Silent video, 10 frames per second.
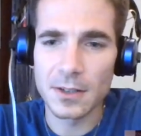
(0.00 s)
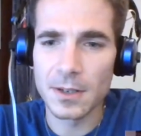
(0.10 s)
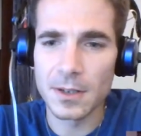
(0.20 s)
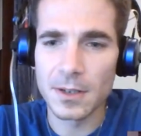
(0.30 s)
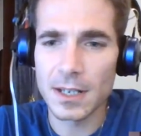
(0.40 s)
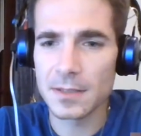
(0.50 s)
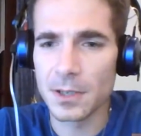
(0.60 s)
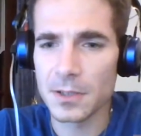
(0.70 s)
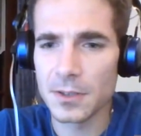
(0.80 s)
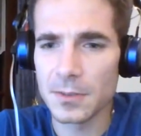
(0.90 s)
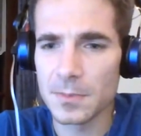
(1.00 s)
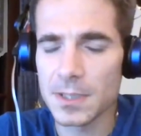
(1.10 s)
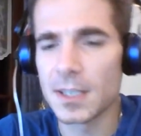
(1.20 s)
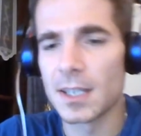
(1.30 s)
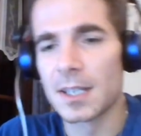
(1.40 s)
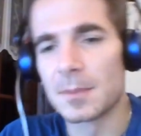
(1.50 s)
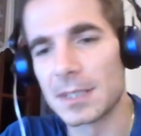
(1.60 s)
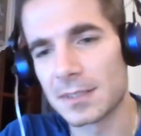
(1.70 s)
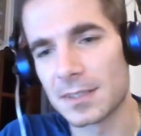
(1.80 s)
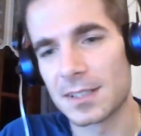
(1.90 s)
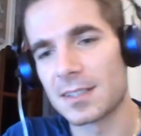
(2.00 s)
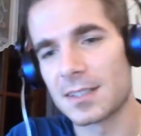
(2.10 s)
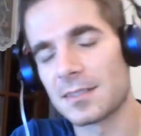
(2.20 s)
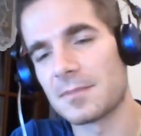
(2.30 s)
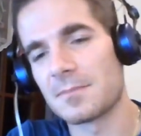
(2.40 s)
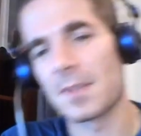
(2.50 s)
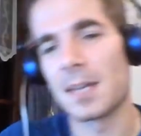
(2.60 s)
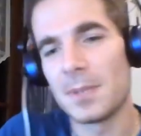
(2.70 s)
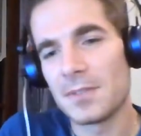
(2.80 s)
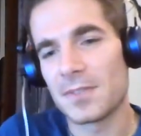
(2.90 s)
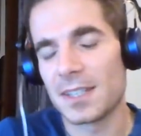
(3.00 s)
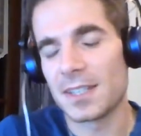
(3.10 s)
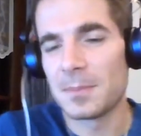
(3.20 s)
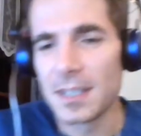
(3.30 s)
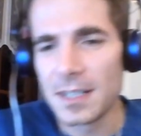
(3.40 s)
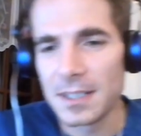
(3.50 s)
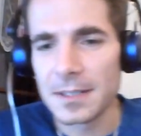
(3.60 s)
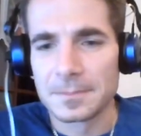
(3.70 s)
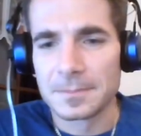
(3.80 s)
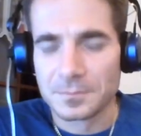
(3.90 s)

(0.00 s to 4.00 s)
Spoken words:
they organized some workshops, but I believe at the beginning